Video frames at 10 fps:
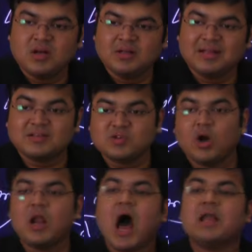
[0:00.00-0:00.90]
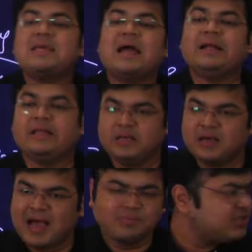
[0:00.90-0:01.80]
That is called REIT. I'm just